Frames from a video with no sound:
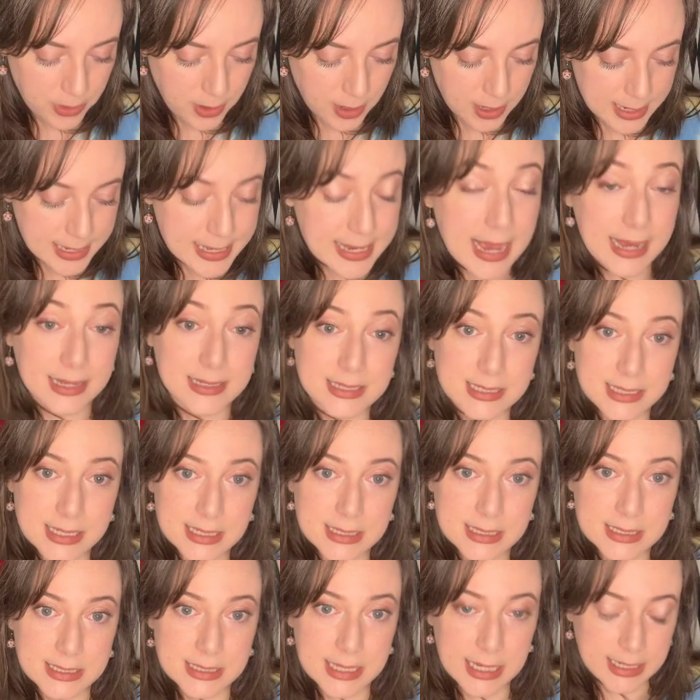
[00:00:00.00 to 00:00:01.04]
Next is
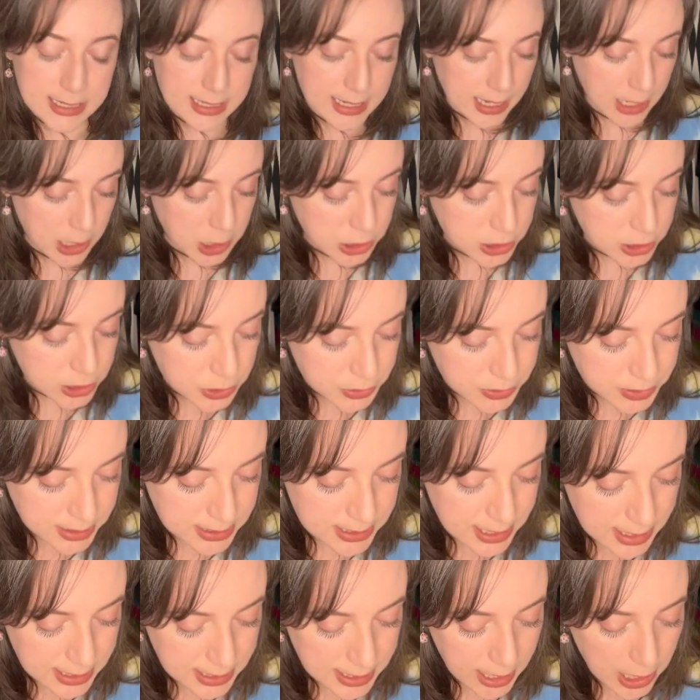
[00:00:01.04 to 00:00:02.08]
skincare. So
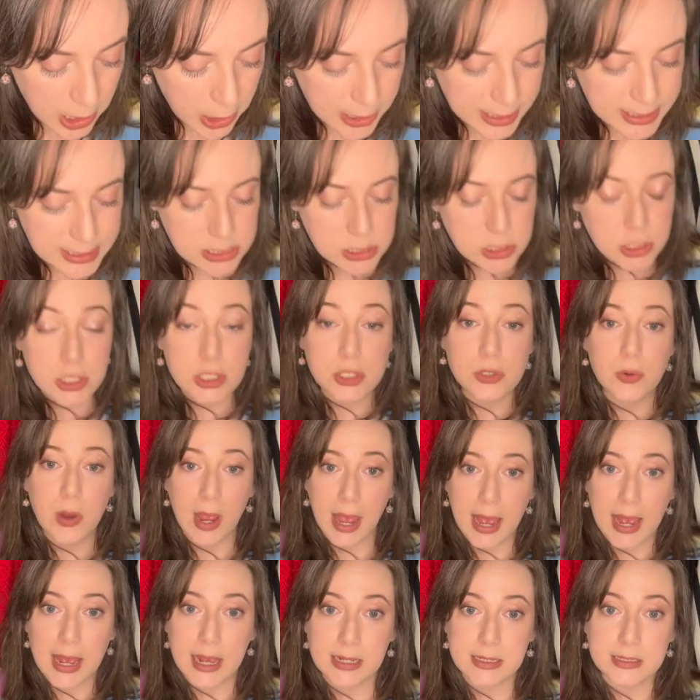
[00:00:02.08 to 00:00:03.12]
skincare I didn't do
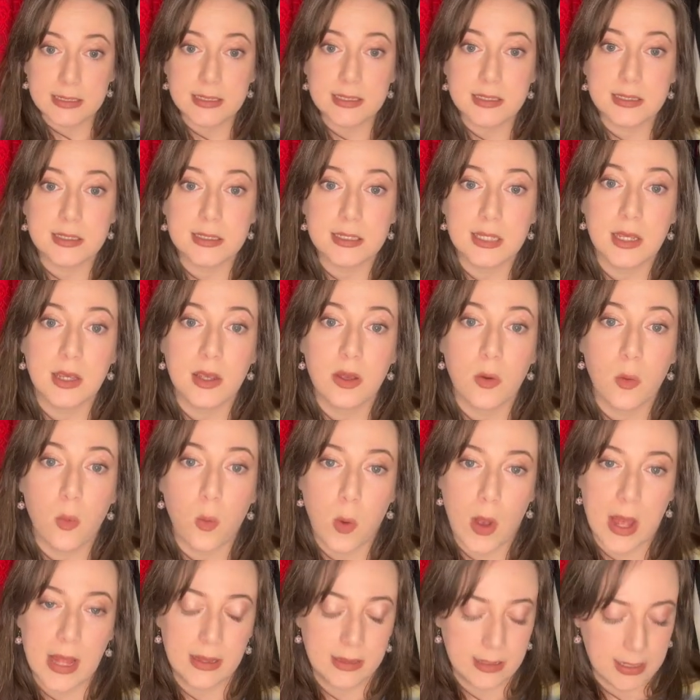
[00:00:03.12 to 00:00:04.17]
as
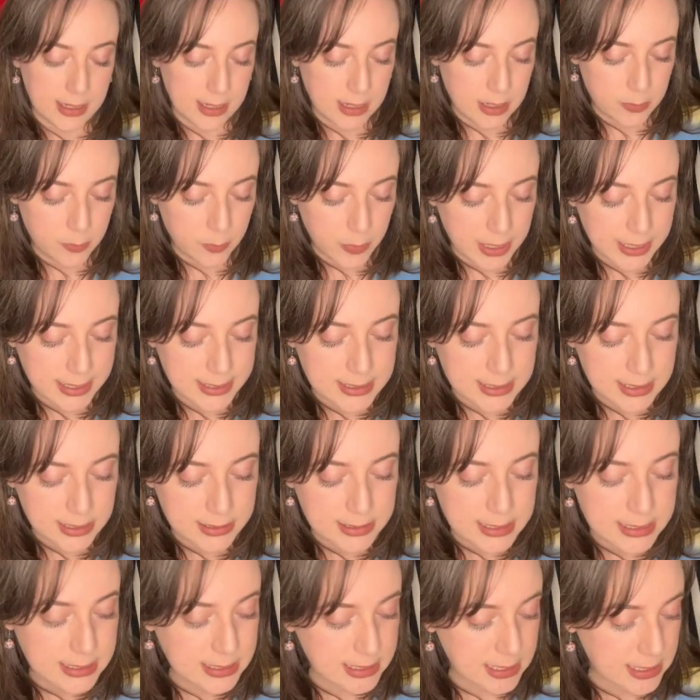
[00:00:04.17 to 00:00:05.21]
well in, but I still
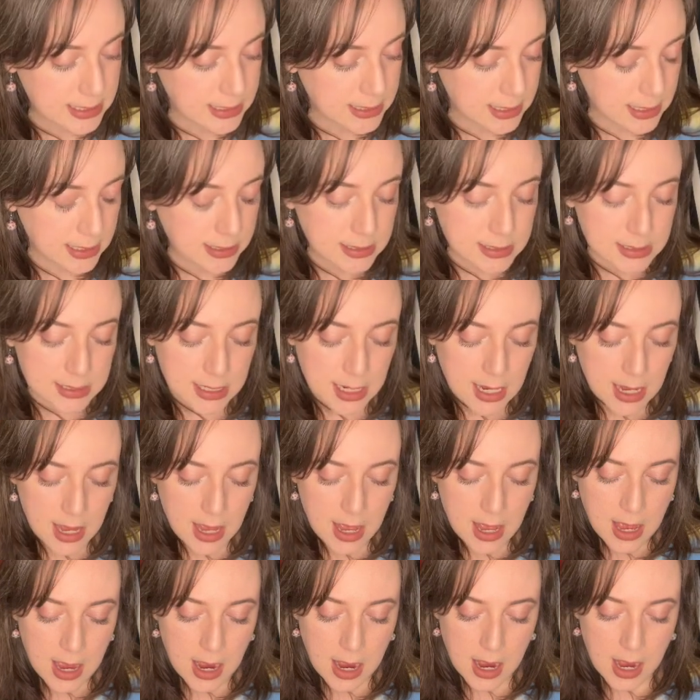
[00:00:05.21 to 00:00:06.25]
did decent.
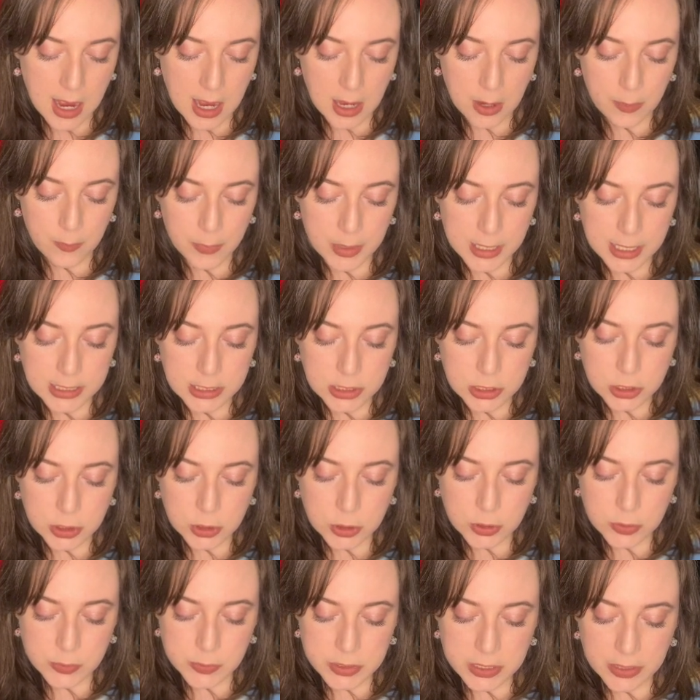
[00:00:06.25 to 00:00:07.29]
In
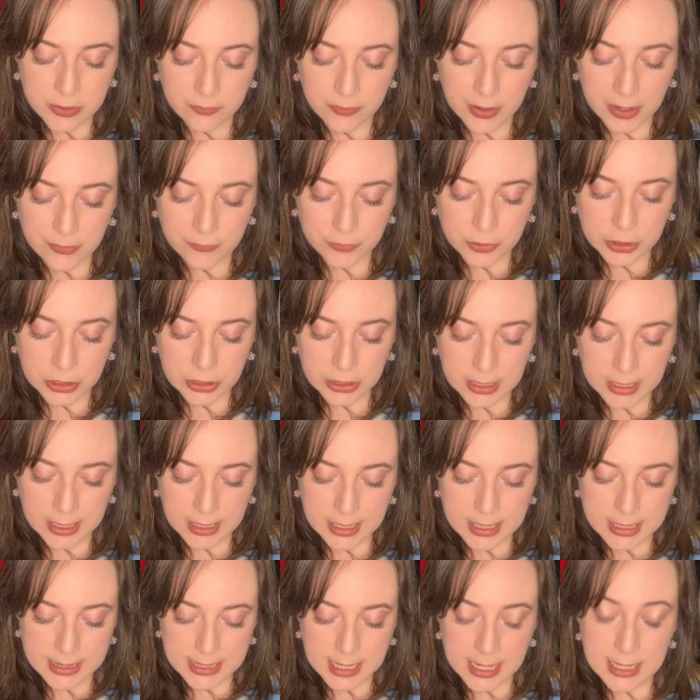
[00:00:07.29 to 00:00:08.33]
terms of everything
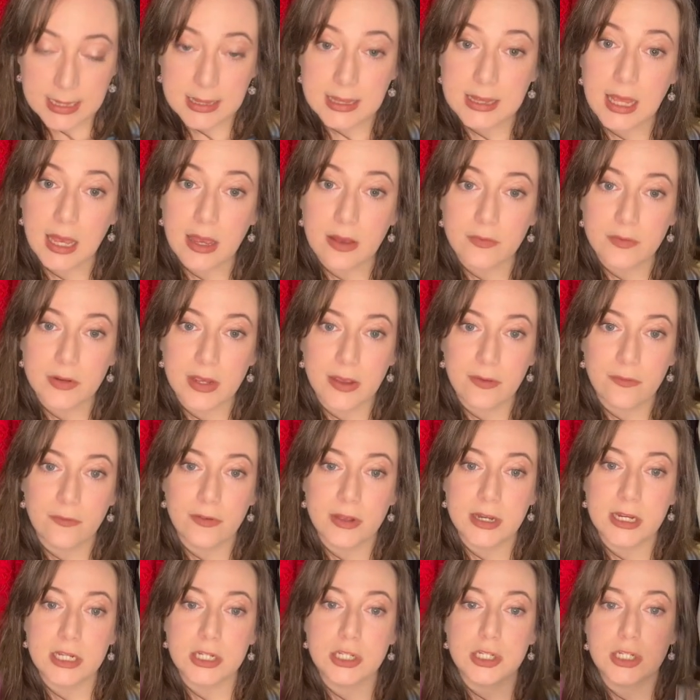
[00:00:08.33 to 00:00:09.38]
that left, I
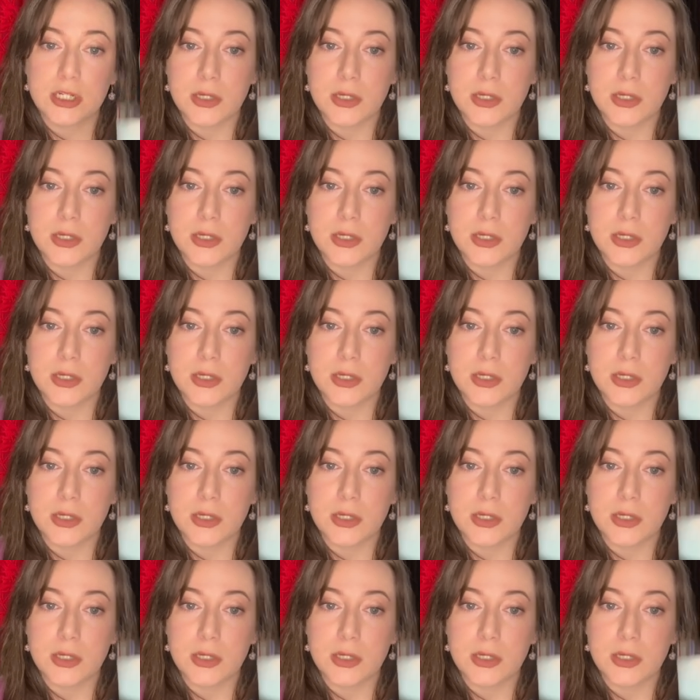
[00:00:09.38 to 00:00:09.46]
finished